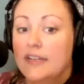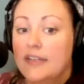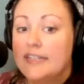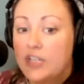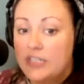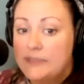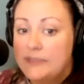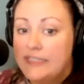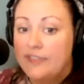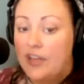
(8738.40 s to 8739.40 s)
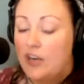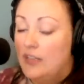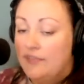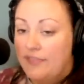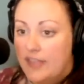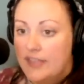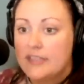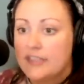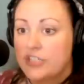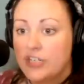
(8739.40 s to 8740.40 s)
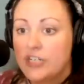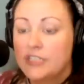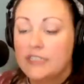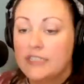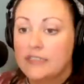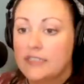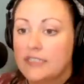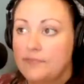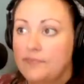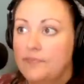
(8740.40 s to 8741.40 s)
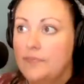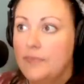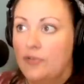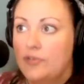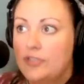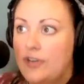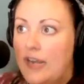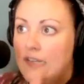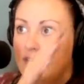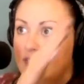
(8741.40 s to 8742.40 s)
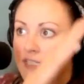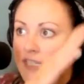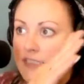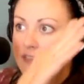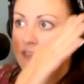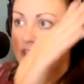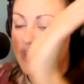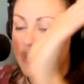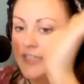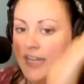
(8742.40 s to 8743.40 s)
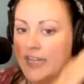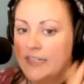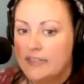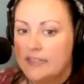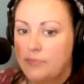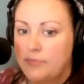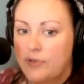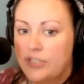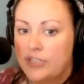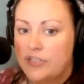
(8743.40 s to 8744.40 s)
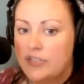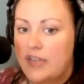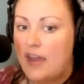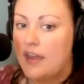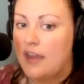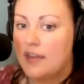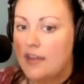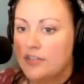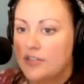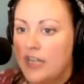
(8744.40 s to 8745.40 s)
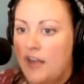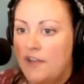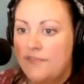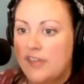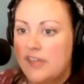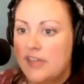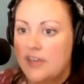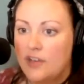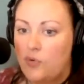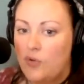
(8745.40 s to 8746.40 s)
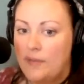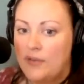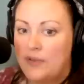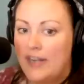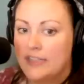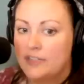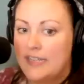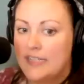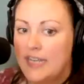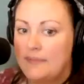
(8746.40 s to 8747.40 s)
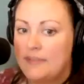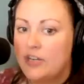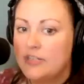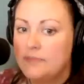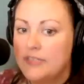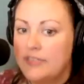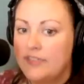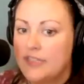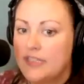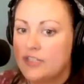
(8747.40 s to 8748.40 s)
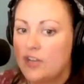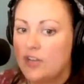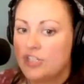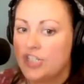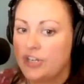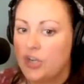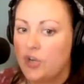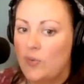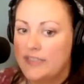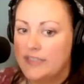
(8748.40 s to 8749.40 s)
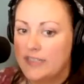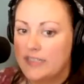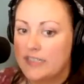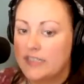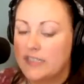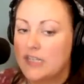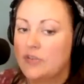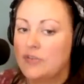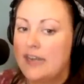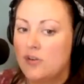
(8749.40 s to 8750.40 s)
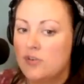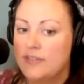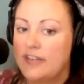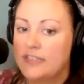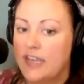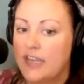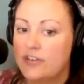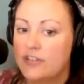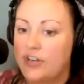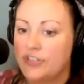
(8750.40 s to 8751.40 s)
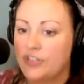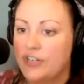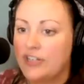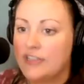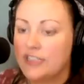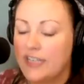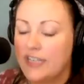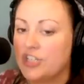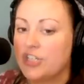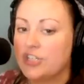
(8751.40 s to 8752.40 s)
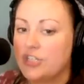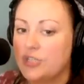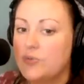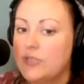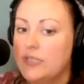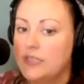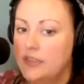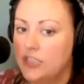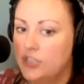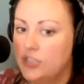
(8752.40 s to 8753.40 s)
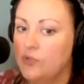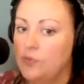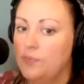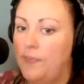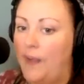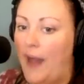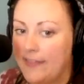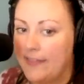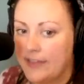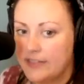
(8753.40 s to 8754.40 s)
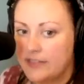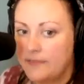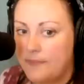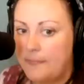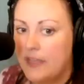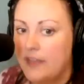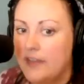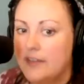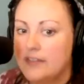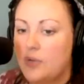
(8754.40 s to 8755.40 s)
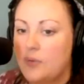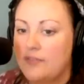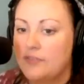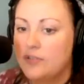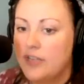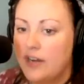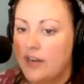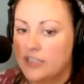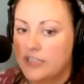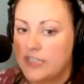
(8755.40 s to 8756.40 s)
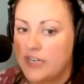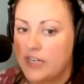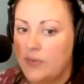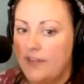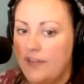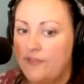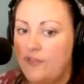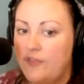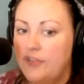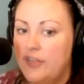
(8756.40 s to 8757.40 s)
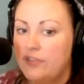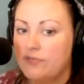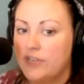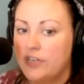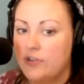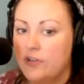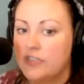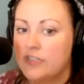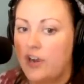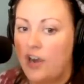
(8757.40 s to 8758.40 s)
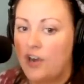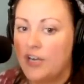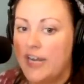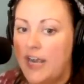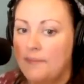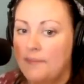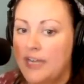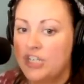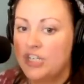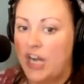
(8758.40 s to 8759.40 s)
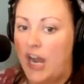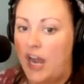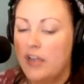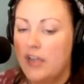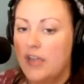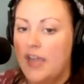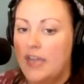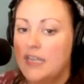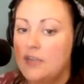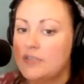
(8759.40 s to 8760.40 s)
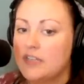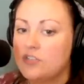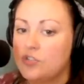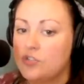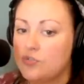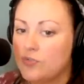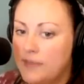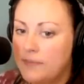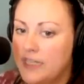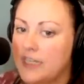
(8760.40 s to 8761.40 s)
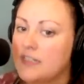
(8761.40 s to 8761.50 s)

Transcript: it's hard to believe that all of this, the turn, the, the, you know, straddling the country lines, the borders, uh, turning off the equipment right at the right time. It's hard to believe that these are all sheer coincidences. So now investigators are turning their attention to the two pilots. So mm. we have hmm. two characters here. We have 53 year old Zaharie Ahmad Shah, and he was an extremely